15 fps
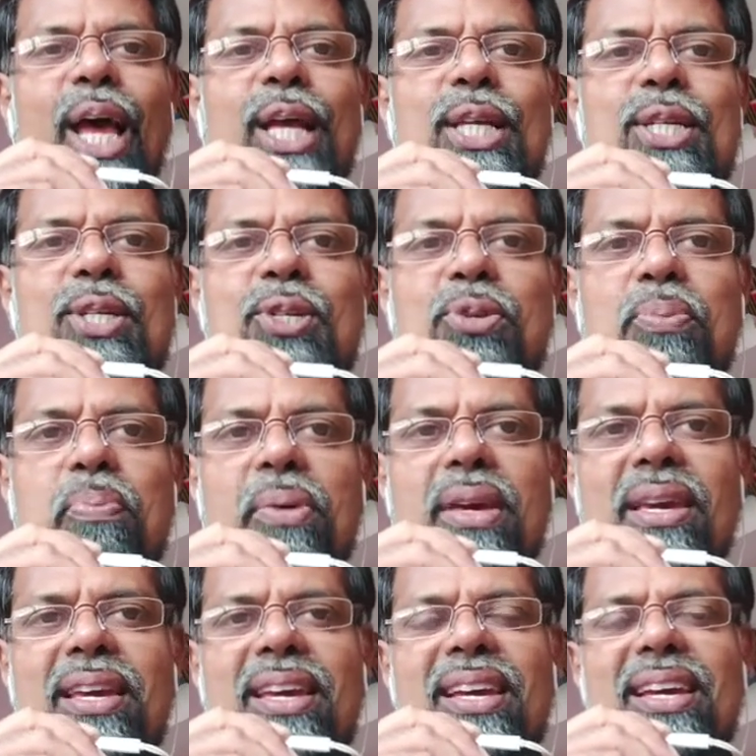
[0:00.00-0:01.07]

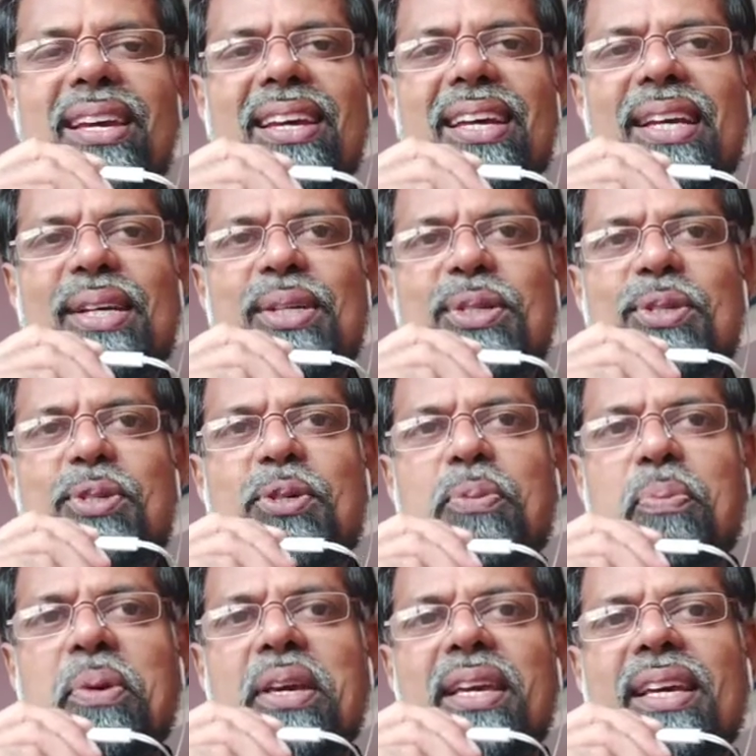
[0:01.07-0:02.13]
Speak,
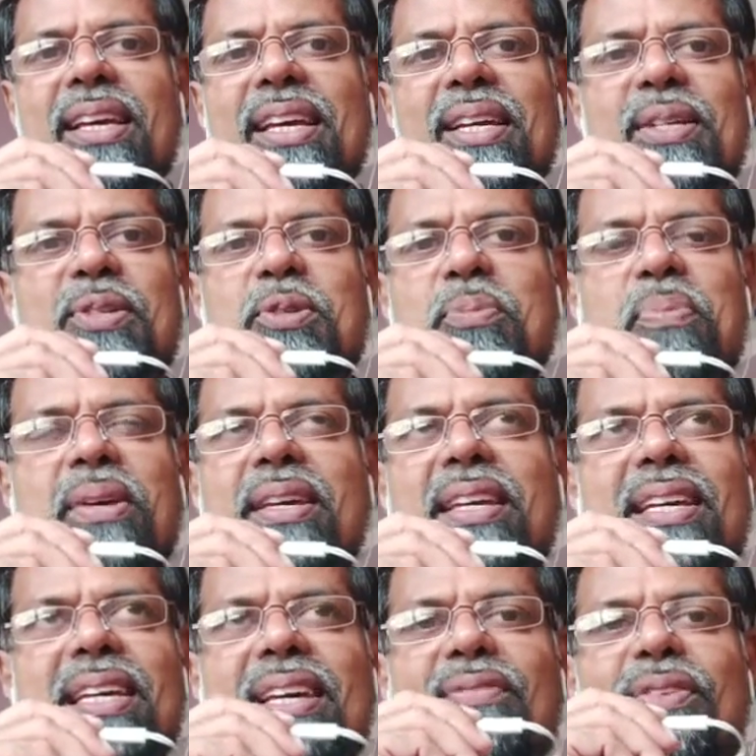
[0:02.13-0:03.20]
speak, speak
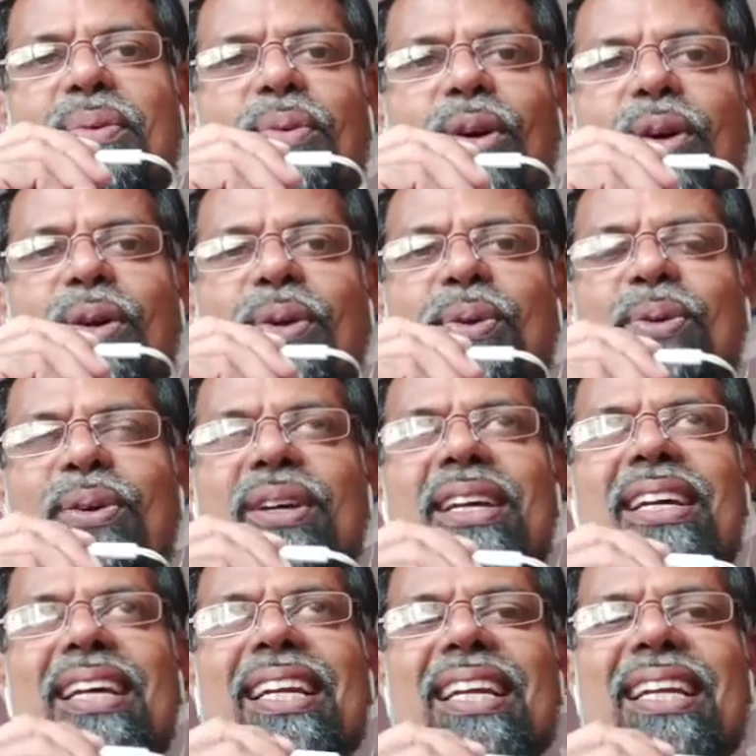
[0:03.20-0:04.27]
if you want to
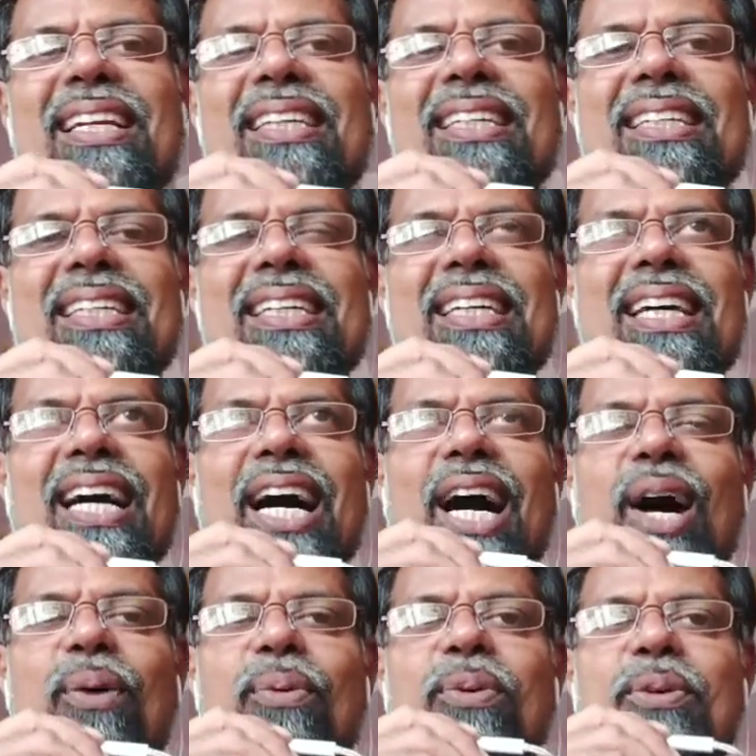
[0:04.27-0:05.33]
learn
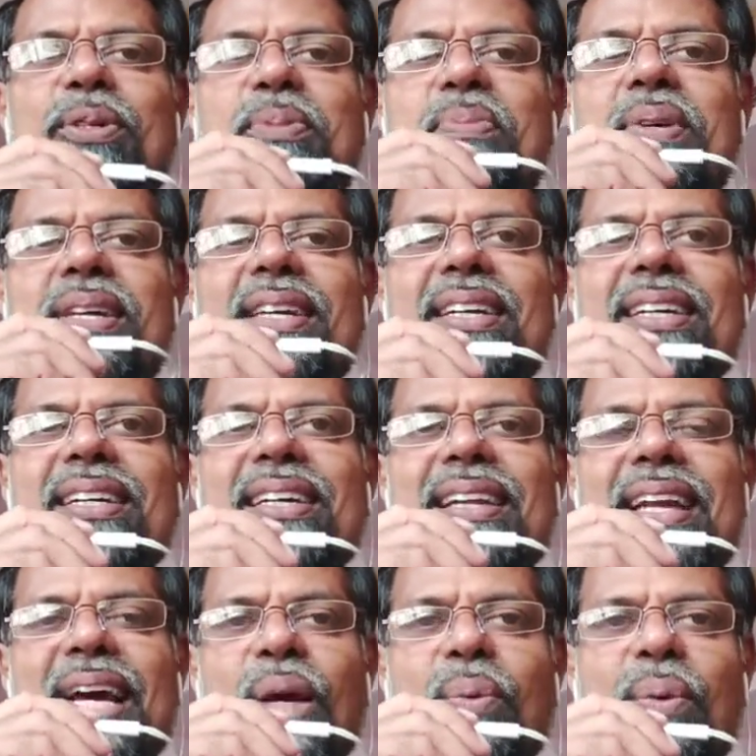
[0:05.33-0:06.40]
how to speak a
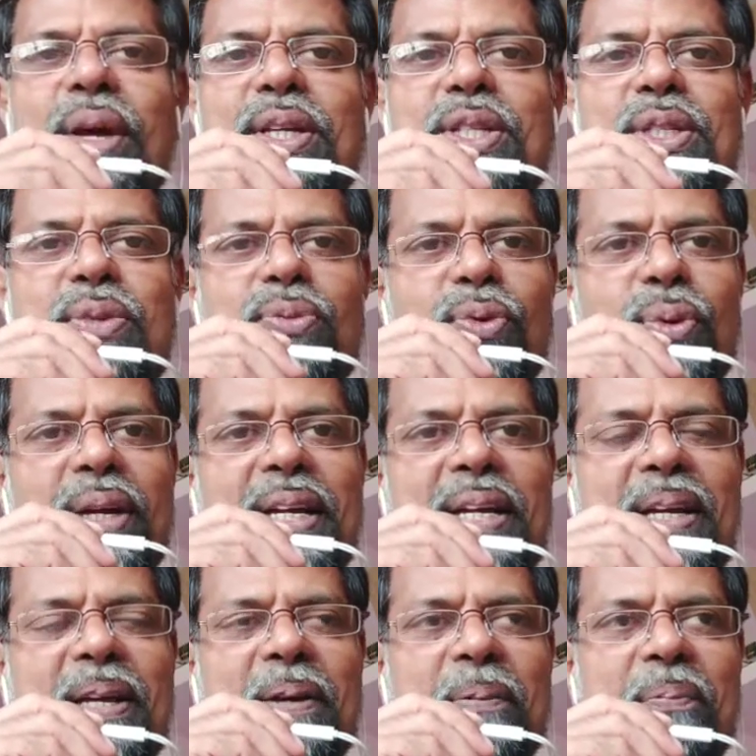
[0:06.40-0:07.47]
language
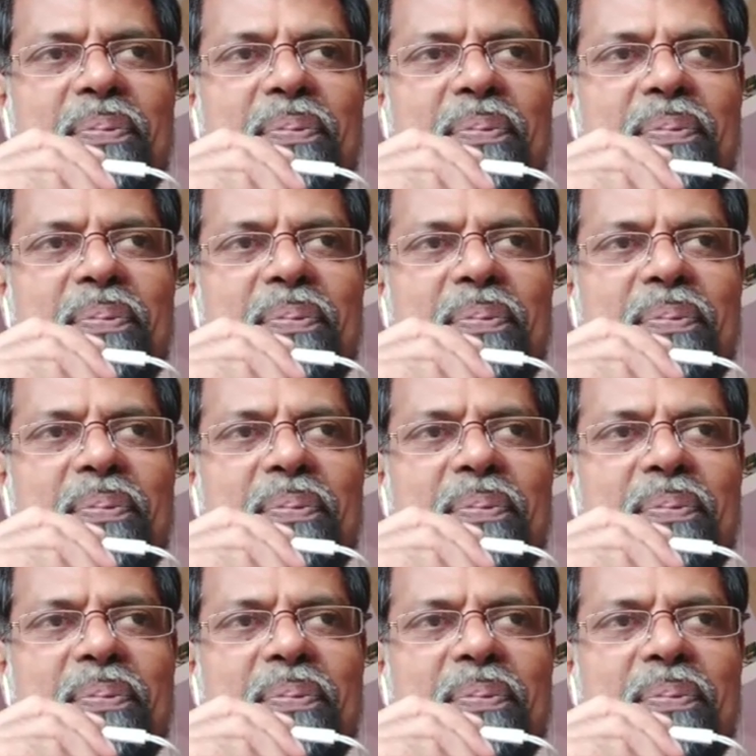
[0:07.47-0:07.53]
fluently.